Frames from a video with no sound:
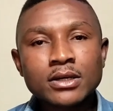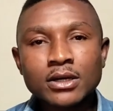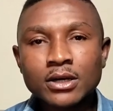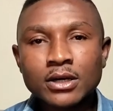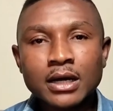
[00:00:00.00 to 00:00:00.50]

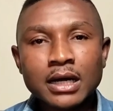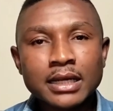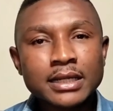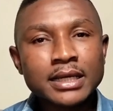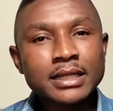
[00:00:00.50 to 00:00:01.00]
uh,
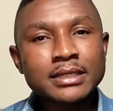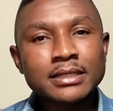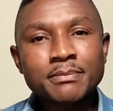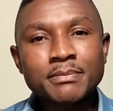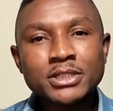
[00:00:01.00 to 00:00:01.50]
and then
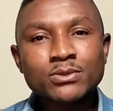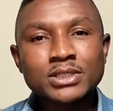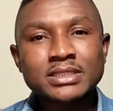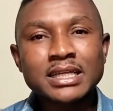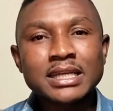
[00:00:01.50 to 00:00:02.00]
the person
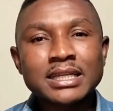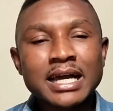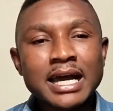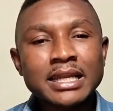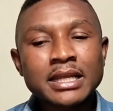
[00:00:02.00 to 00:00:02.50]
was saying
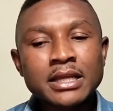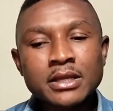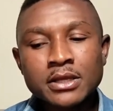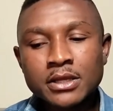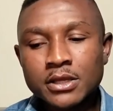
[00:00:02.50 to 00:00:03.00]
that
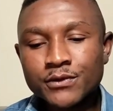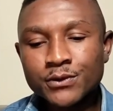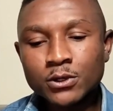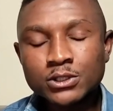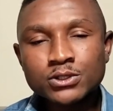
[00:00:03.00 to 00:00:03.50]
if you
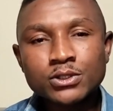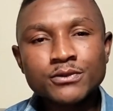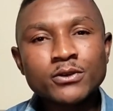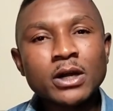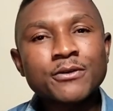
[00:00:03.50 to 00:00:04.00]
want, if
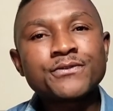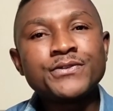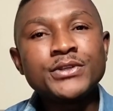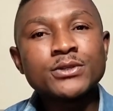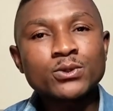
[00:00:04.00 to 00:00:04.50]
you are
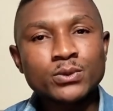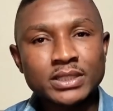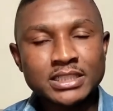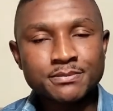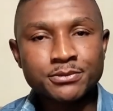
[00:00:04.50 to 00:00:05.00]
filled with
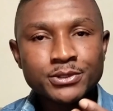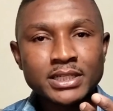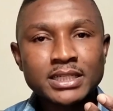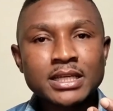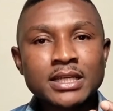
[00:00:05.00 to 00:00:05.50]
the
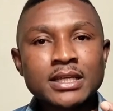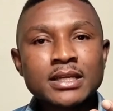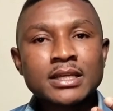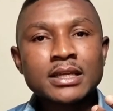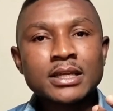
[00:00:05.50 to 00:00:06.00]
spirit,
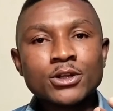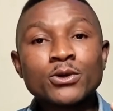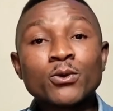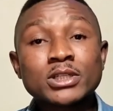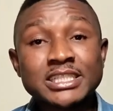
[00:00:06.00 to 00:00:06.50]
you know, it
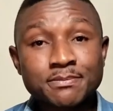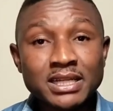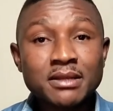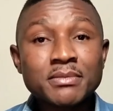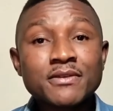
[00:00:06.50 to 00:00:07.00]
was
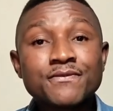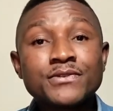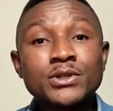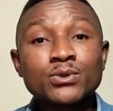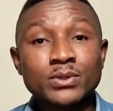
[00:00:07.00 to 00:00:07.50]
explaining being
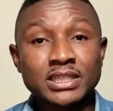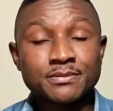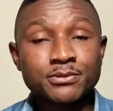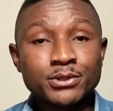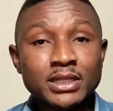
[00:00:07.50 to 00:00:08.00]
filled with the
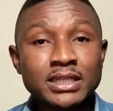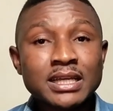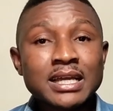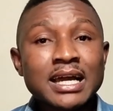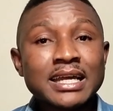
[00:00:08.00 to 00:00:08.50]
spirit
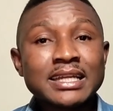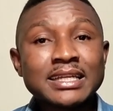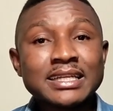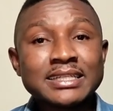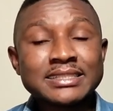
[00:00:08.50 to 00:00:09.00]
and
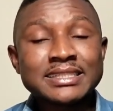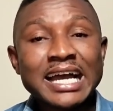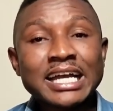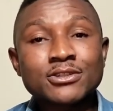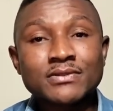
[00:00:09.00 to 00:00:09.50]
then the
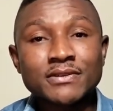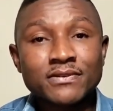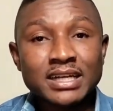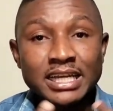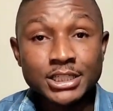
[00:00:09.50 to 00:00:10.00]
desires of the
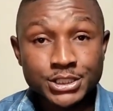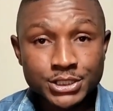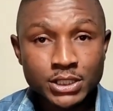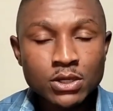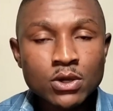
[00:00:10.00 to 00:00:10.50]

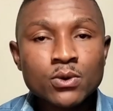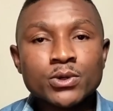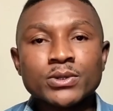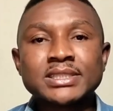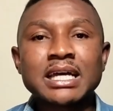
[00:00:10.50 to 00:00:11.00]
flesh
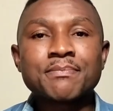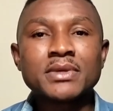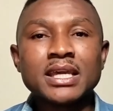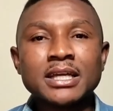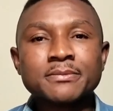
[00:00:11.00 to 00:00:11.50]
will
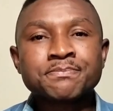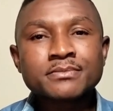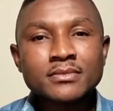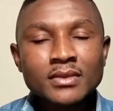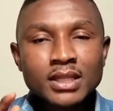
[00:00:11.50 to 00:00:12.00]
disappear.
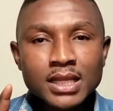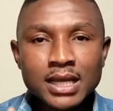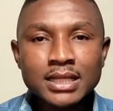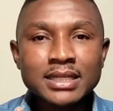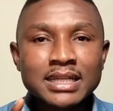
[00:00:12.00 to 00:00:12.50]

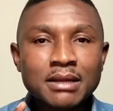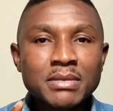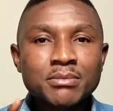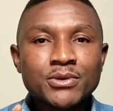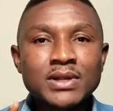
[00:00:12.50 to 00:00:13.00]
And then that
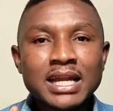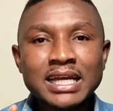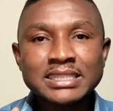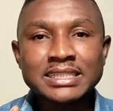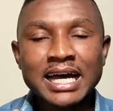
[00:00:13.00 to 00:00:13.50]
made me
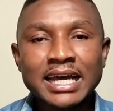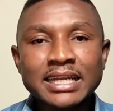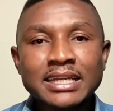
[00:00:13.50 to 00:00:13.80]
realize that